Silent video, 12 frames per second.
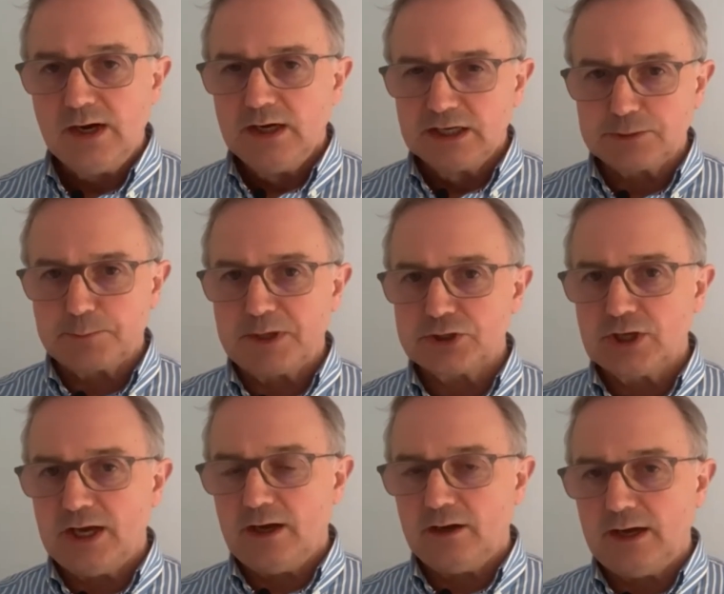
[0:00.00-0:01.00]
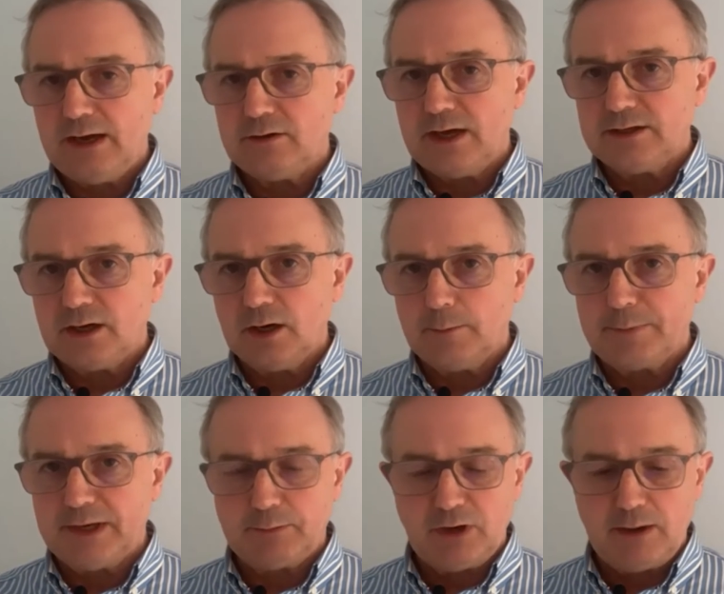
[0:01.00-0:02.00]
especially our younger
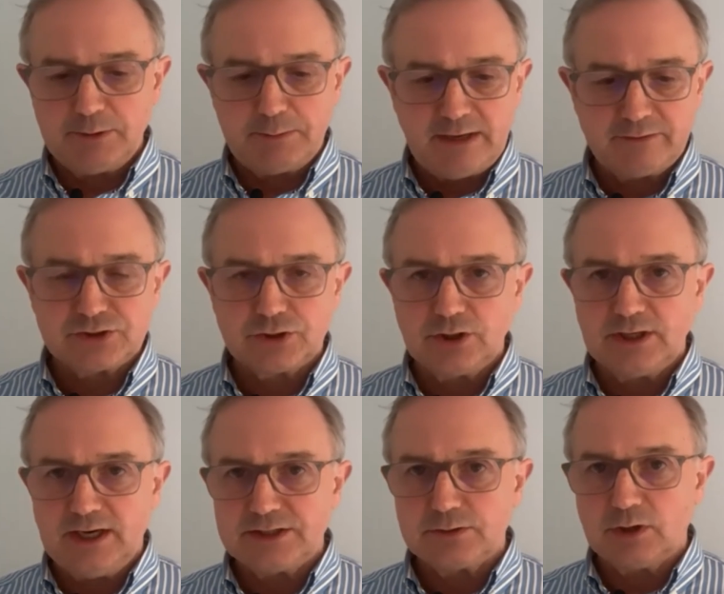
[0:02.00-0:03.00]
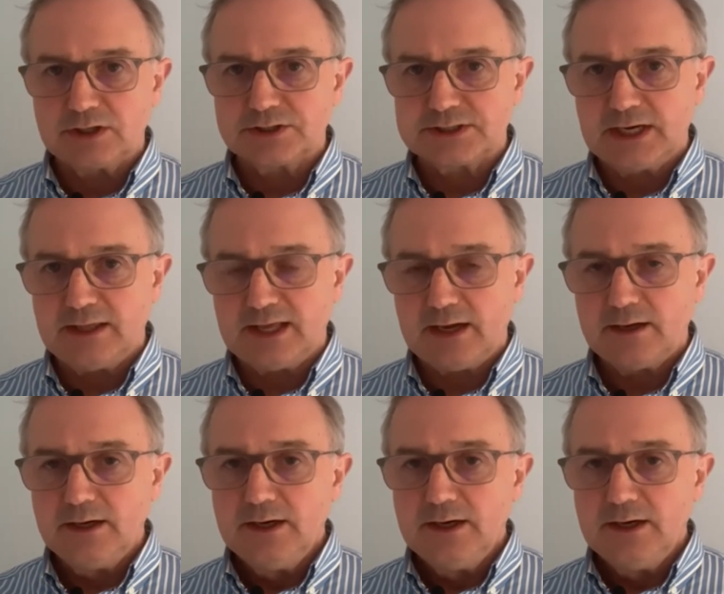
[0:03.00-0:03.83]
people. I'm a man of a certain age, so I can say that.